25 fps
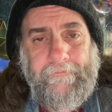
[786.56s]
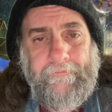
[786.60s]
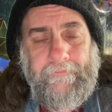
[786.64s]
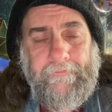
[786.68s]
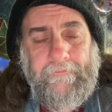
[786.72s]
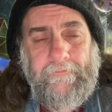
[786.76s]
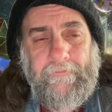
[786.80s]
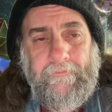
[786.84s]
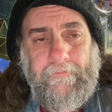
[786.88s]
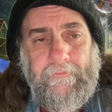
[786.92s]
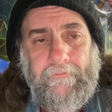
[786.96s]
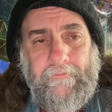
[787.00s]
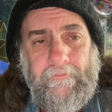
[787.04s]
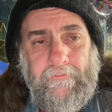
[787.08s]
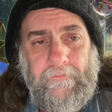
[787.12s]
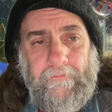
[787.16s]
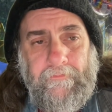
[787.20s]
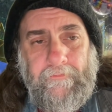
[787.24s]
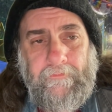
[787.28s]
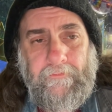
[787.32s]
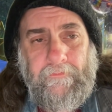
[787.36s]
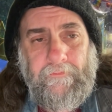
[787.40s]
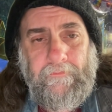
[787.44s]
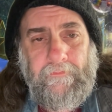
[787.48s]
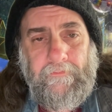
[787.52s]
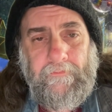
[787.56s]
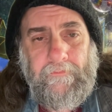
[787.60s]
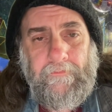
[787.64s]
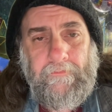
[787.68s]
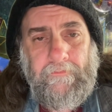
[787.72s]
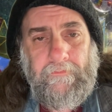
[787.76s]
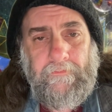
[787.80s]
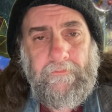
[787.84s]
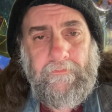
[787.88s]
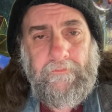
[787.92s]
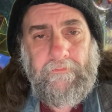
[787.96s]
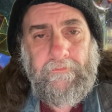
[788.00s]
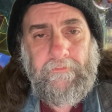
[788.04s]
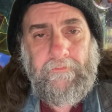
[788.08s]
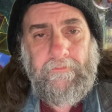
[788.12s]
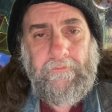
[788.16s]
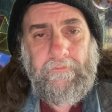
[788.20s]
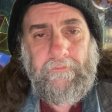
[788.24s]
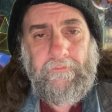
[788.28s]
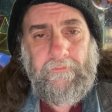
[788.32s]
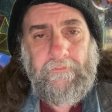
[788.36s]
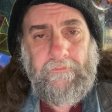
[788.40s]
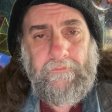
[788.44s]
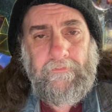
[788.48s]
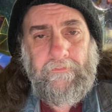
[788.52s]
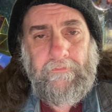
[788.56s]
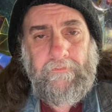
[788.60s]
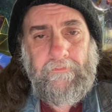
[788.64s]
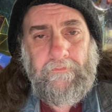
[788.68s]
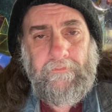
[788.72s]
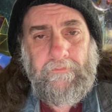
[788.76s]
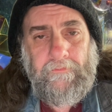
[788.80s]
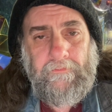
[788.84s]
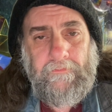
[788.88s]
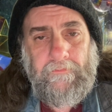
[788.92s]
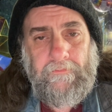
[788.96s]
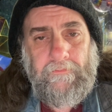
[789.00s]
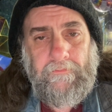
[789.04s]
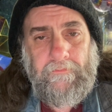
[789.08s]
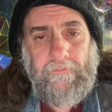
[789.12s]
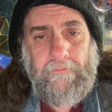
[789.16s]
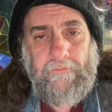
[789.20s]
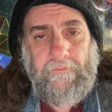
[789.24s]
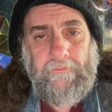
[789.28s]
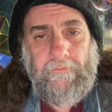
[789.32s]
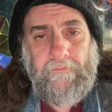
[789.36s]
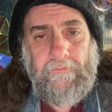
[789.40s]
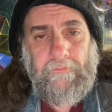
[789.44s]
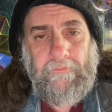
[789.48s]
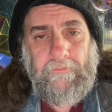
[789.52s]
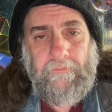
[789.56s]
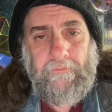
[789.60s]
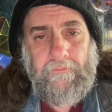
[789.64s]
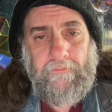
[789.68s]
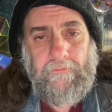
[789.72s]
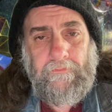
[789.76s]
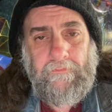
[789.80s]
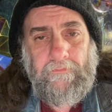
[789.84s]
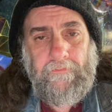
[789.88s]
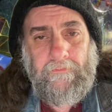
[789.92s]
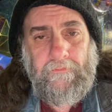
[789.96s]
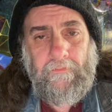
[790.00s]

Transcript: (silence)